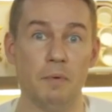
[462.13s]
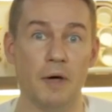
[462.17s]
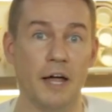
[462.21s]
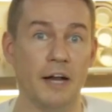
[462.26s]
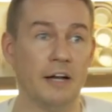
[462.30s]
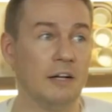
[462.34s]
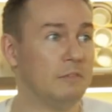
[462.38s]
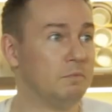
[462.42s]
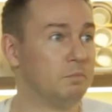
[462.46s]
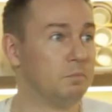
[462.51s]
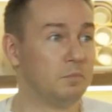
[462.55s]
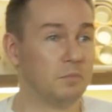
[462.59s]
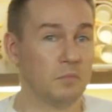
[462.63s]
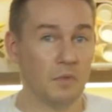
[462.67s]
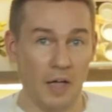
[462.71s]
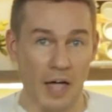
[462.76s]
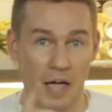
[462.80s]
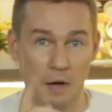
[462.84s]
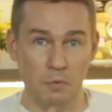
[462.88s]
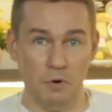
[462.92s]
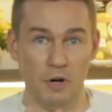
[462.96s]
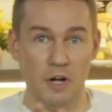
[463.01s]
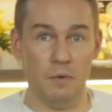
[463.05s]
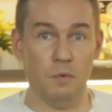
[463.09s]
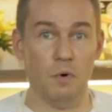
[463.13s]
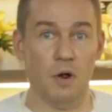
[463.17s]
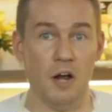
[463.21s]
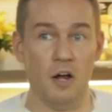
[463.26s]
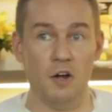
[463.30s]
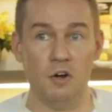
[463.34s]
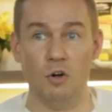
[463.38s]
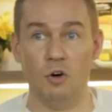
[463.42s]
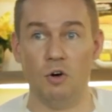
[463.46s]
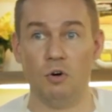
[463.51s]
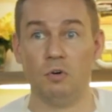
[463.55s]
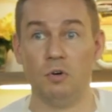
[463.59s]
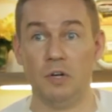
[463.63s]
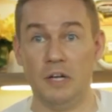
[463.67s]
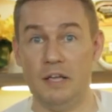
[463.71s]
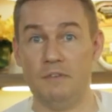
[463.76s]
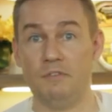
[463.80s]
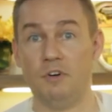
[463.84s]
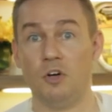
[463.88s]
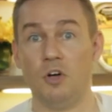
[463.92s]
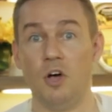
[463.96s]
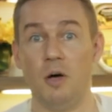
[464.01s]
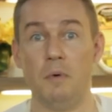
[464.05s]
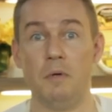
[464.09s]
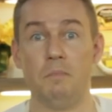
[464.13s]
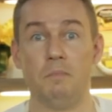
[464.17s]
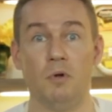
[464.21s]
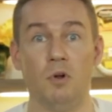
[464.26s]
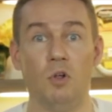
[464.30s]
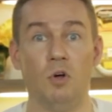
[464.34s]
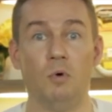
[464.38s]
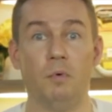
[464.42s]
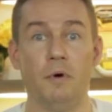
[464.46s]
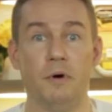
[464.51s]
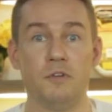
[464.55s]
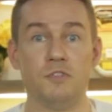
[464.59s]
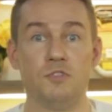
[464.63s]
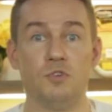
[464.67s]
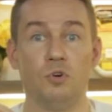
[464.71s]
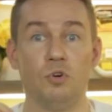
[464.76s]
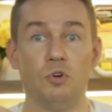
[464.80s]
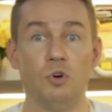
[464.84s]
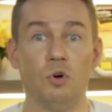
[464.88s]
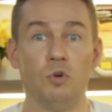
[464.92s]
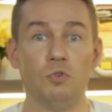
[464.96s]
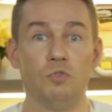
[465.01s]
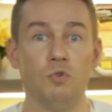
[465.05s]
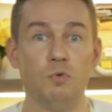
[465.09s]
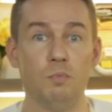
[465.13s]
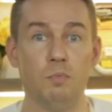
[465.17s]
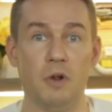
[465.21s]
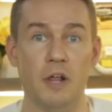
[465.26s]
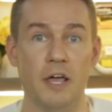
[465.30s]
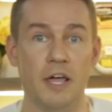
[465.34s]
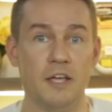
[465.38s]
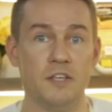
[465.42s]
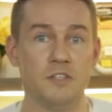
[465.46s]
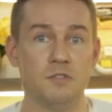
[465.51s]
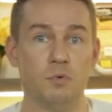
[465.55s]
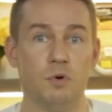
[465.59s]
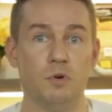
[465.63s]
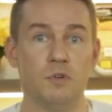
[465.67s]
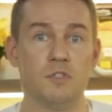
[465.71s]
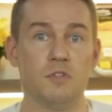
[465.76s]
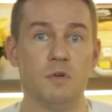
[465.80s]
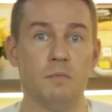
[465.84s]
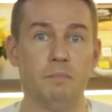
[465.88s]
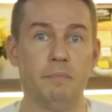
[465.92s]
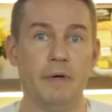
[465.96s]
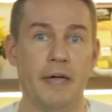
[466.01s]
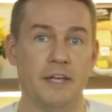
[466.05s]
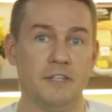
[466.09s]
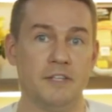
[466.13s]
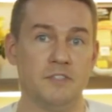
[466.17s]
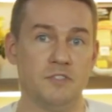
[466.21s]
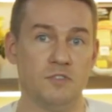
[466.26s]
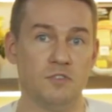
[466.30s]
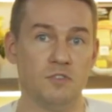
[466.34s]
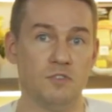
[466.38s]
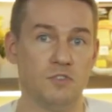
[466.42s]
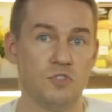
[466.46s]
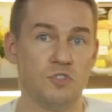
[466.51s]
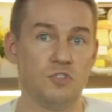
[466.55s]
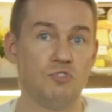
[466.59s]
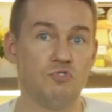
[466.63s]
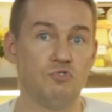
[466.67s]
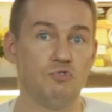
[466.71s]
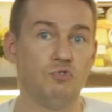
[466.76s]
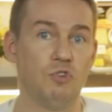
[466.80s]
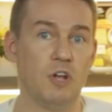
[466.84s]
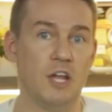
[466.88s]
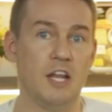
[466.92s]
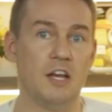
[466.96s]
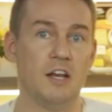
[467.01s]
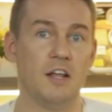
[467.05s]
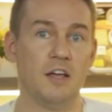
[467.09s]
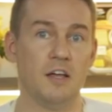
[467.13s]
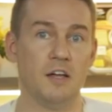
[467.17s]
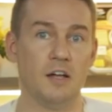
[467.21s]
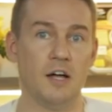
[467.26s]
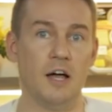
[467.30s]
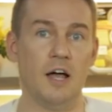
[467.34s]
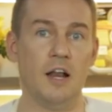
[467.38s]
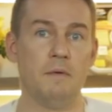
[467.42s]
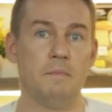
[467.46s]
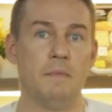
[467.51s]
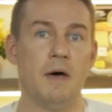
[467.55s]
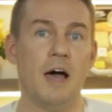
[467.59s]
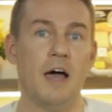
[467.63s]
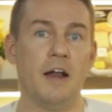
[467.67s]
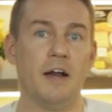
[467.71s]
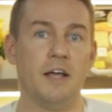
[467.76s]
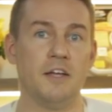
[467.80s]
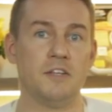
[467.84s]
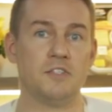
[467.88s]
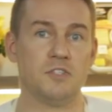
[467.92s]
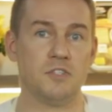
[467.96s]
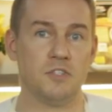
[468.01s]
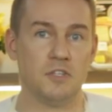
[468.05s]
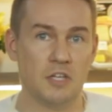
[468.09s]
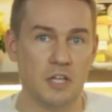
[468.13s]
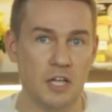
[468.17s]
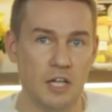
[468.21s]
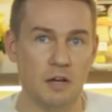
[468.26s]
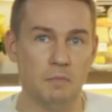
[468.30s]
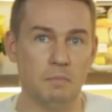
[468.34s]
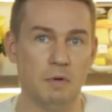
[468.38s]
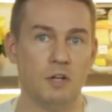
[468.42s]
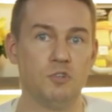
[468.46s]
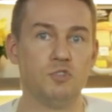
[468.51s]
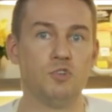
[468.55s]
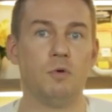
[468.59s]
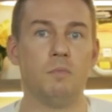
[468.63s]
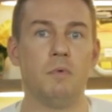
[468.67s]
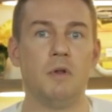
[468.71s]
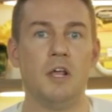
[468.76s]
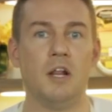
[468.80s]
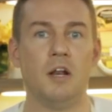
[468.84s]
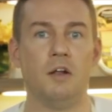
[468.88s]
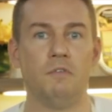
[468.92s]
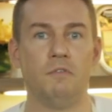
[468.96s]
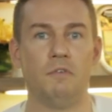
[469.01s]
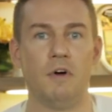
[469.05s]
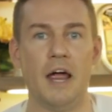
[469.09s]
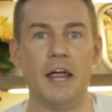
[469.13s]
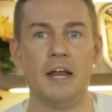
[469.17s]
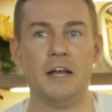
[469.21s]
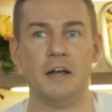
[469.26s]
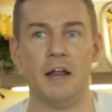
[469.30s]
But I really want to know, leave a comment below, where's your go-to place, where's the best street calamares in Metro Manila right